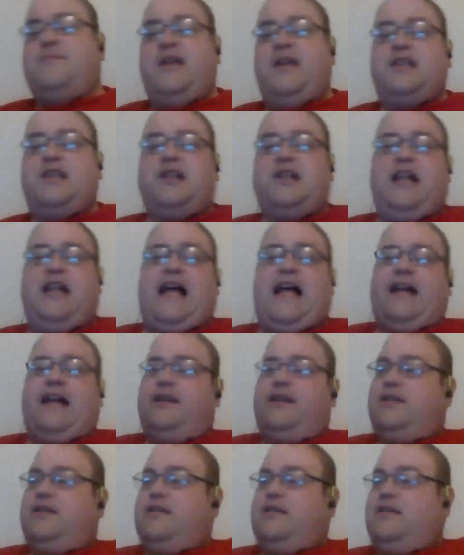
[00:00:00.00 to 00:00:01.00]
means a
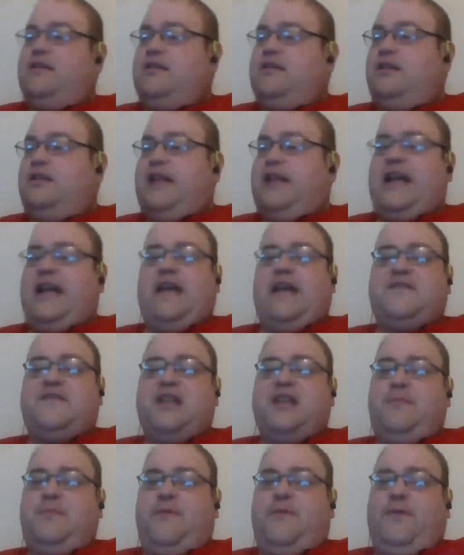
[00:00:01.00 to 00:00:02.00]
lot. Like I've
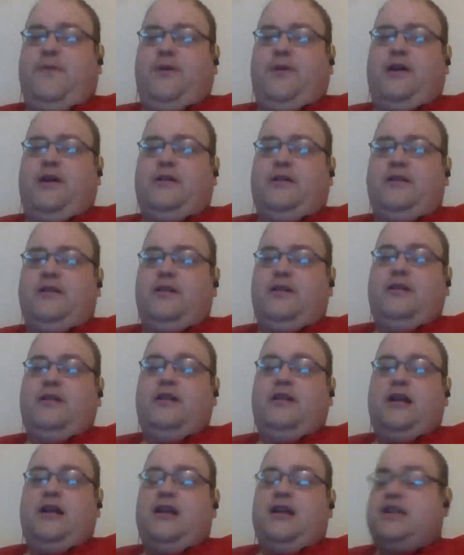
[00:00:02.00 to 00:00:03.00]
said before,
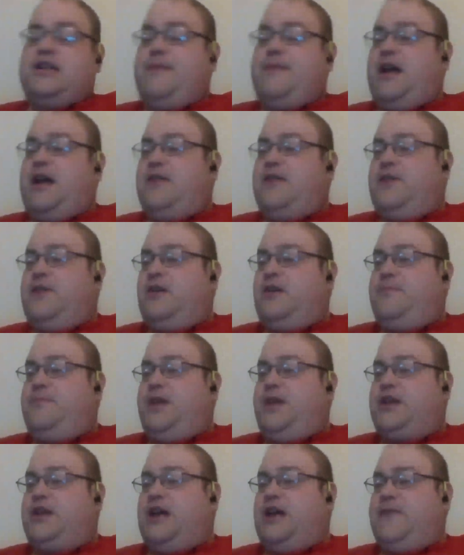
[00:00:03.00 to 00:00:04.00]
it doesn't matter if you're in a
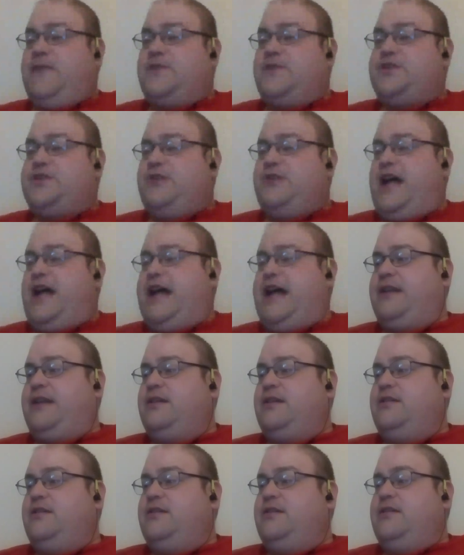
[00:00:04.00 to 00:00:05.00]
big conference or not.
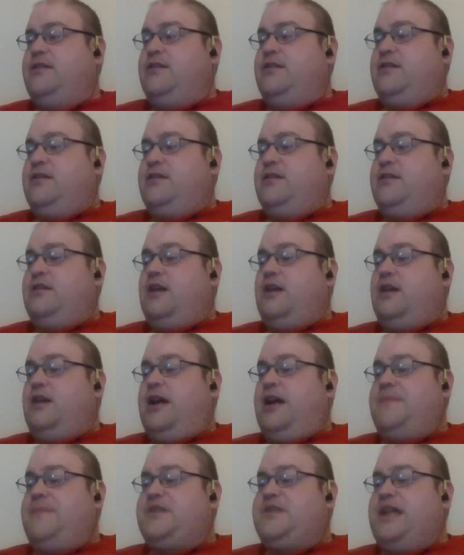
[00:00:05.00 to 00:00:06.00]
An
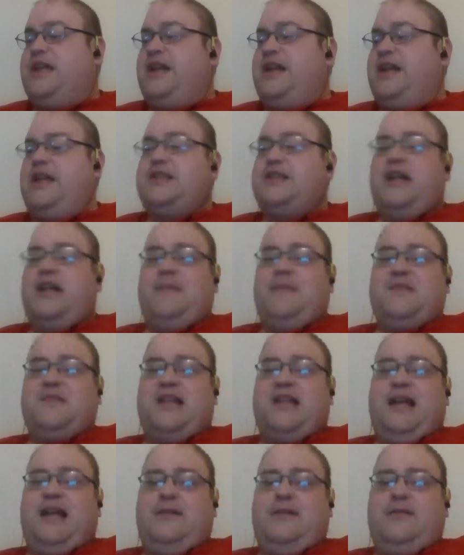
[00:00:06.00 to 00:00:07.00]
upset is an
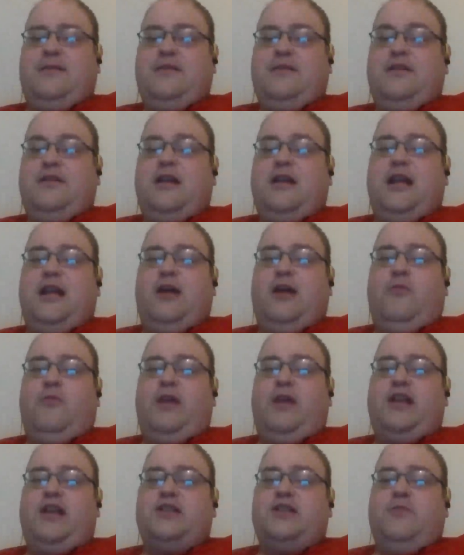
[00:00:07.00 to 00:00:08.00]
upset, and a
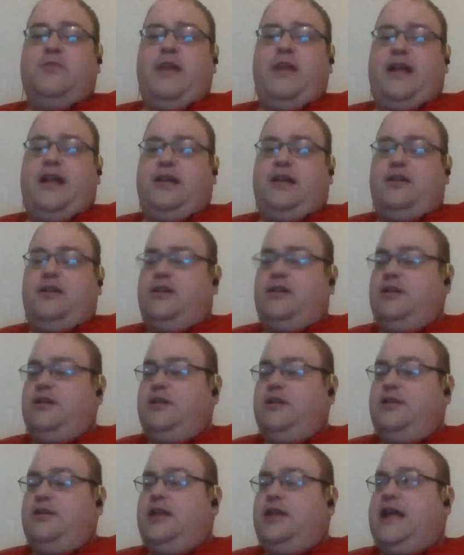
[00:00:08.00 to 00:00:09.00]
win is a win
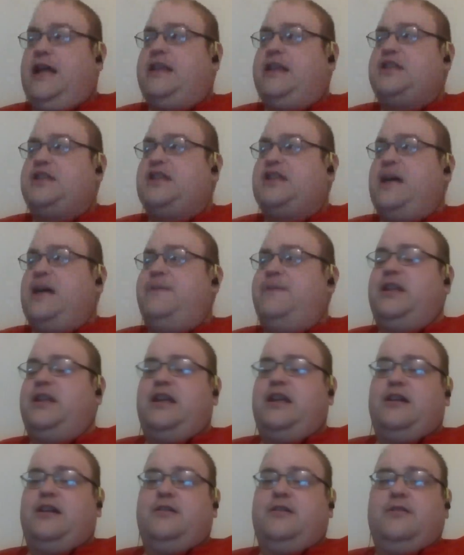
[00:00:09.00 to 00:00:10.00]
at this time of the
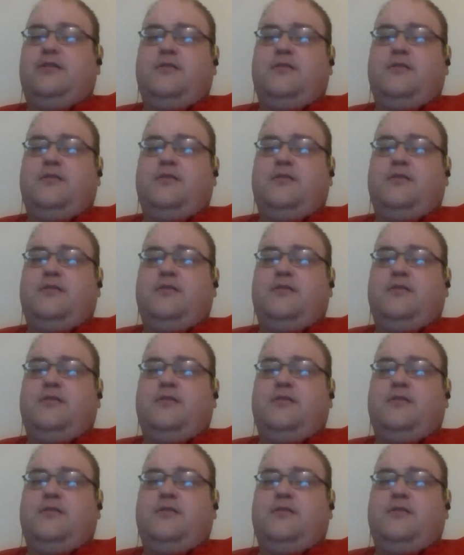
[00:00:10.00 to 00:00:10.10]
year.